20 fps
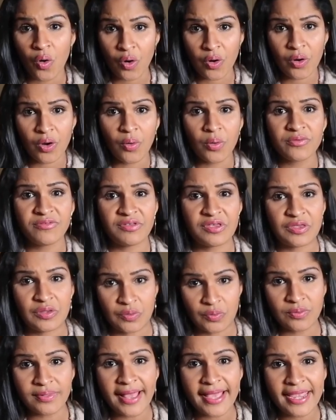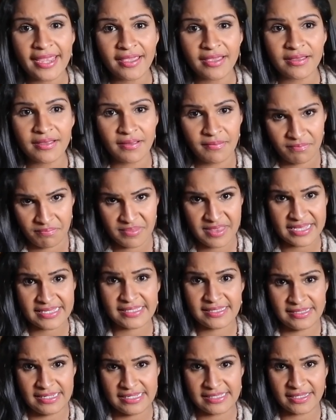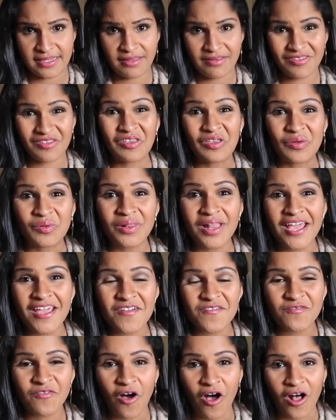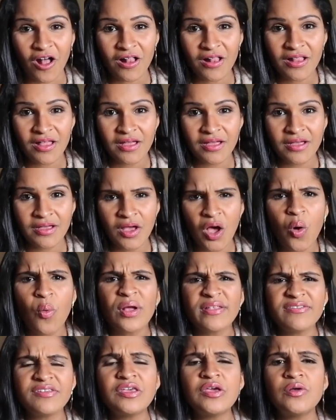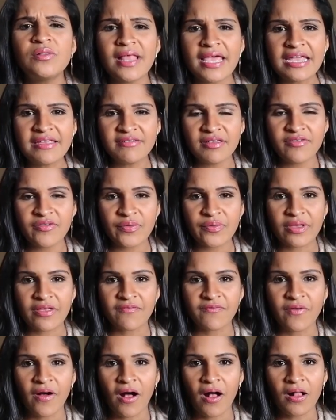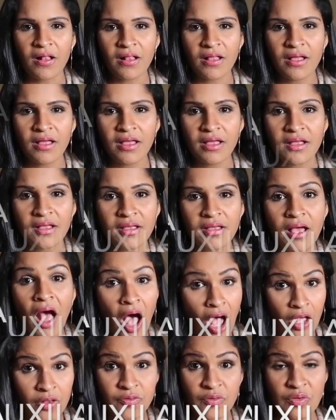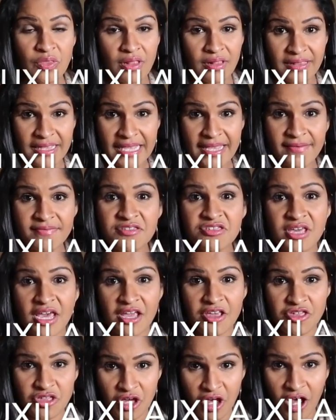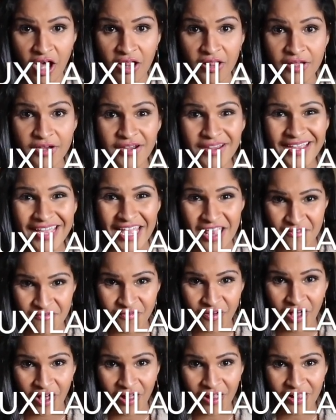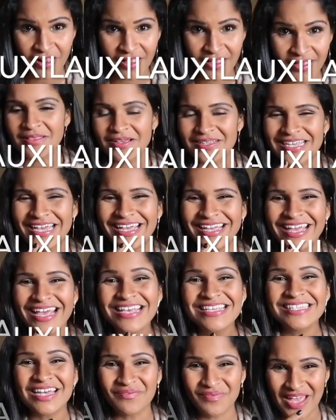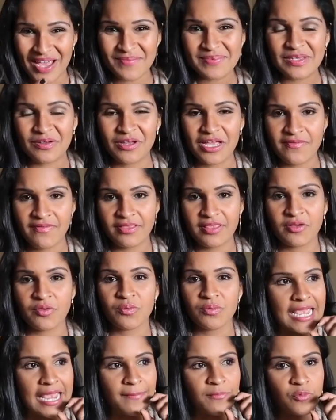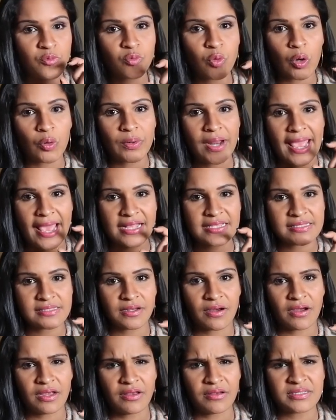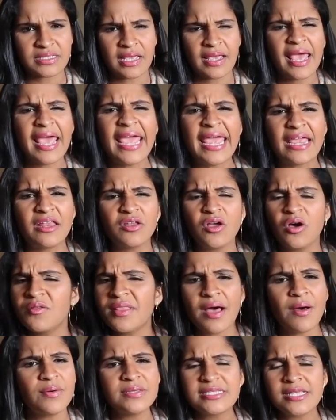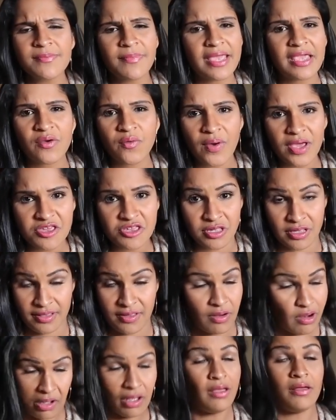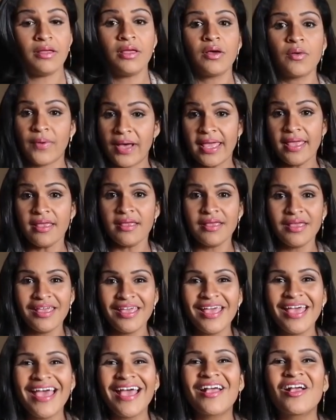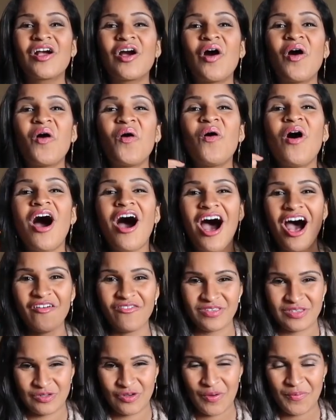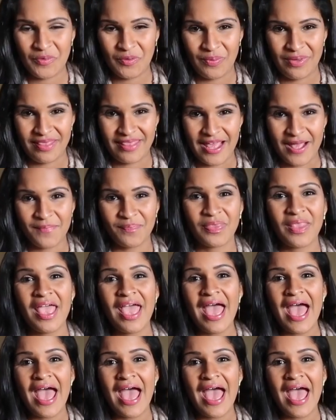Or do you like this season? Do you like fall? What do you like to do in fall? Do the leaves change color in fall? Sometimes they're giving the same rote answer and you're saying, hey, no, that wasn't my question. They're, what? Go off script with them.